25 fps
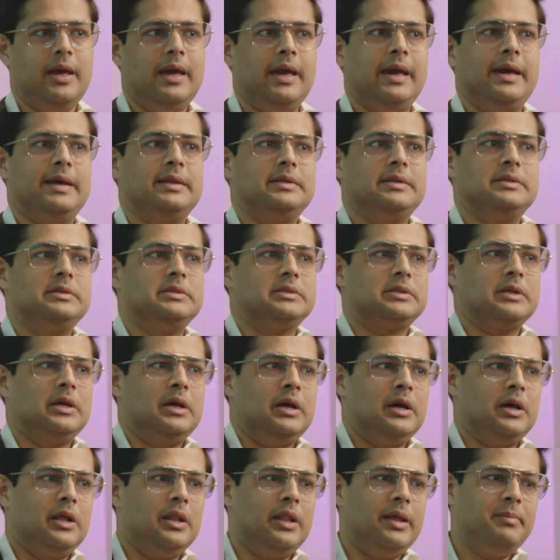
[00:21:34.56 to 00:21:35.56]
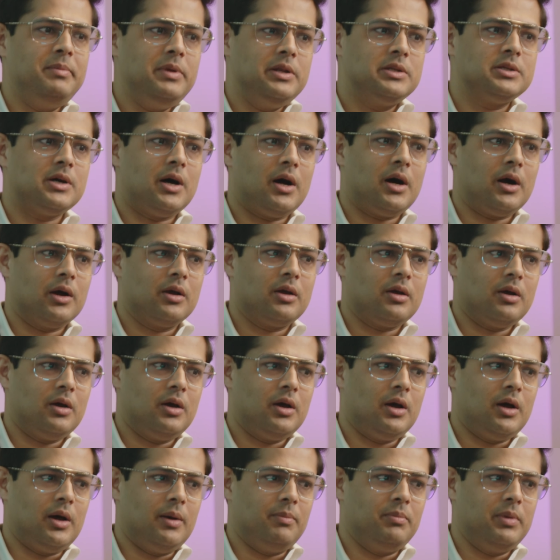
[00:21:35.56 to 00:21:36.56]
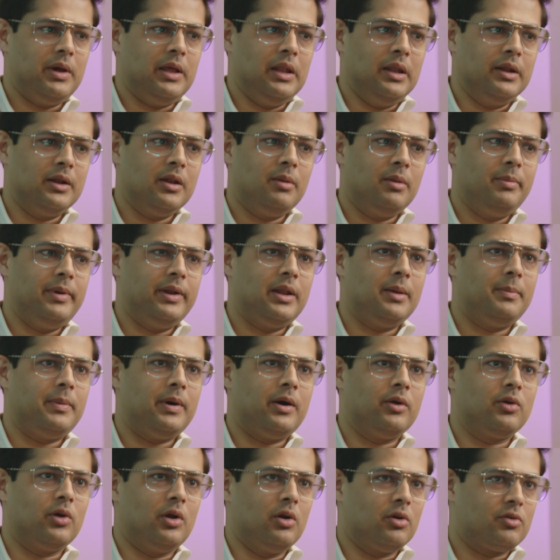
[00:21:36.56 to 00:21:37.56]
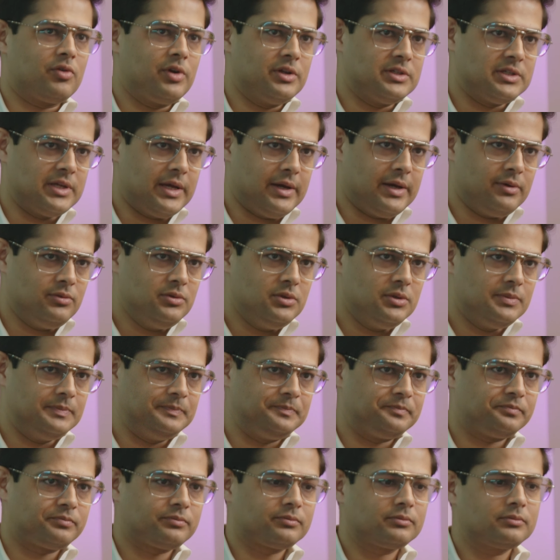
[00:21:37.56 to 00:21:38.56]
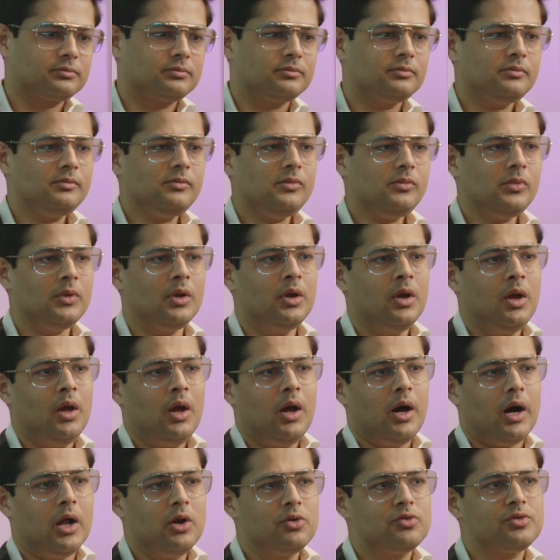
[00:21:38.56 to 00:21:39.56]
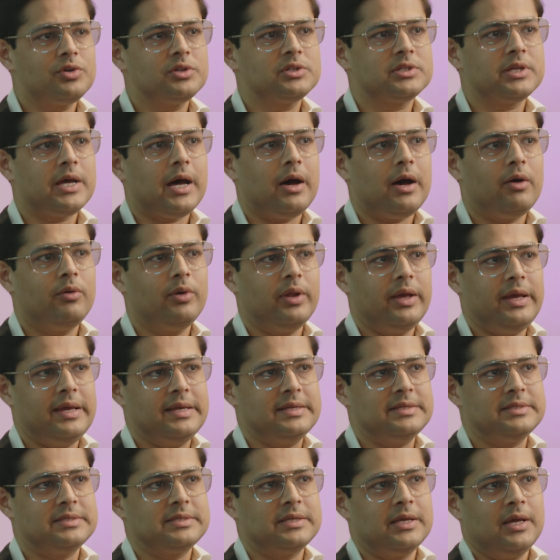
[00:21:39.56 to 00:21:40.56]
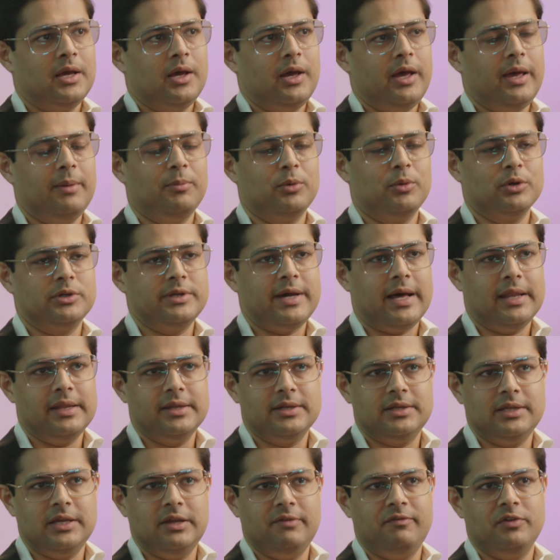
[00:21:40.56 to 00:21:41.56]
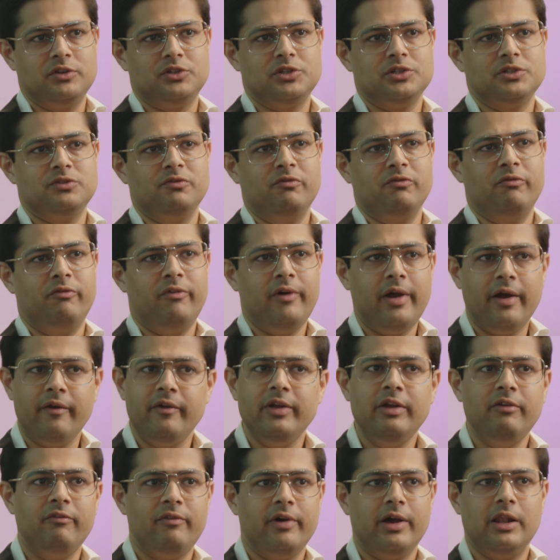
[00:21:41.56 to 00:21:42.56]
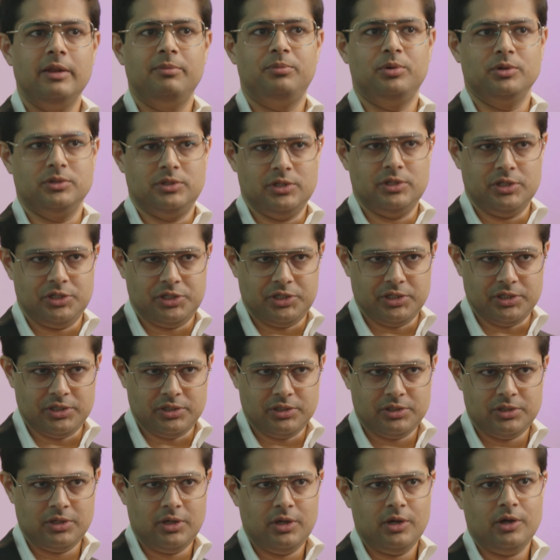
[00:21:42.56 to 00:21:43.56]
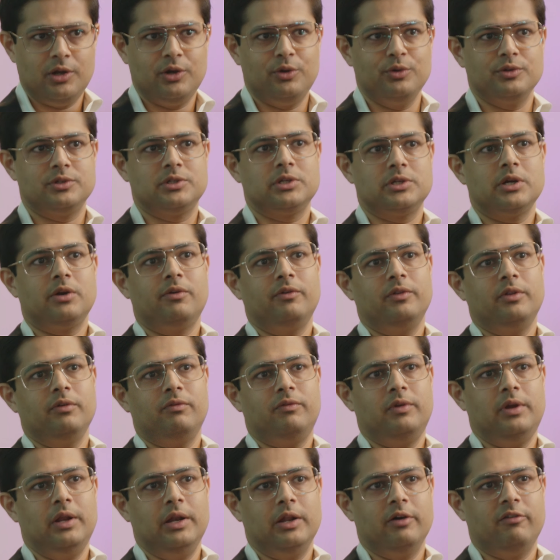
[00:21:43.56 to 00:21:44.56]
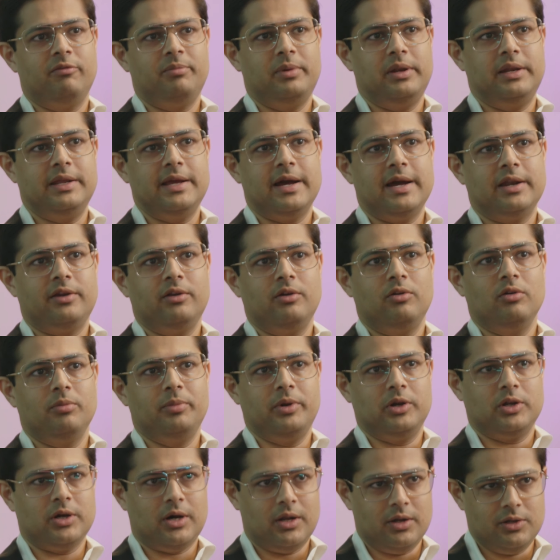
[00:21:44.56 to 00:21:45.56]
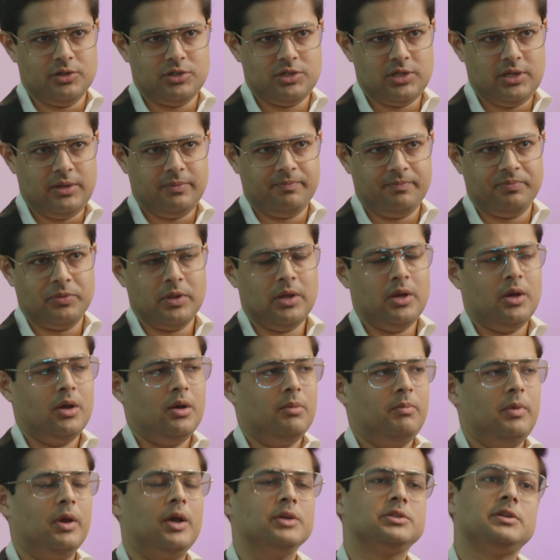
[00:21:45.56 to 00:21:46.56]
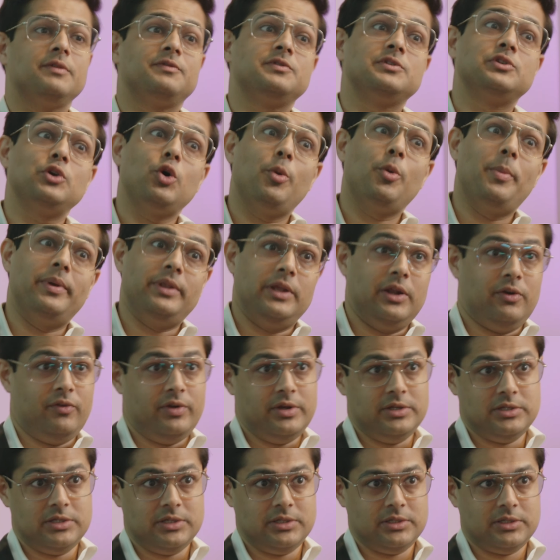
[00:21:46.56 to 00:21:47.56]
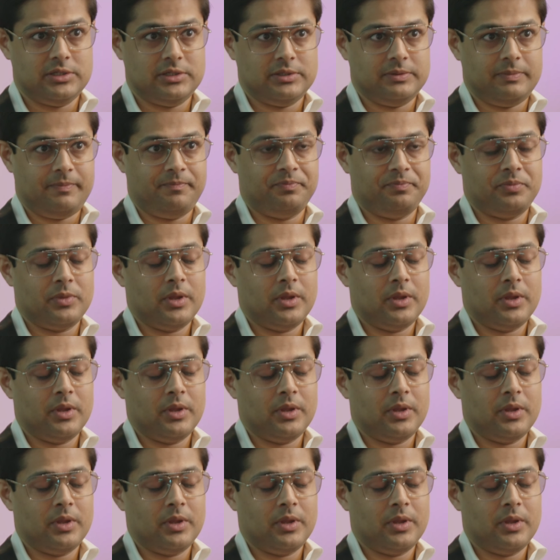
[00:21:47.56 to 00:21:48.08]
And let me talk a little bit about ultrasound. Ultrasound is a modality which is very well positioned to serve the field of pediatric rheumatology because of so many reasons.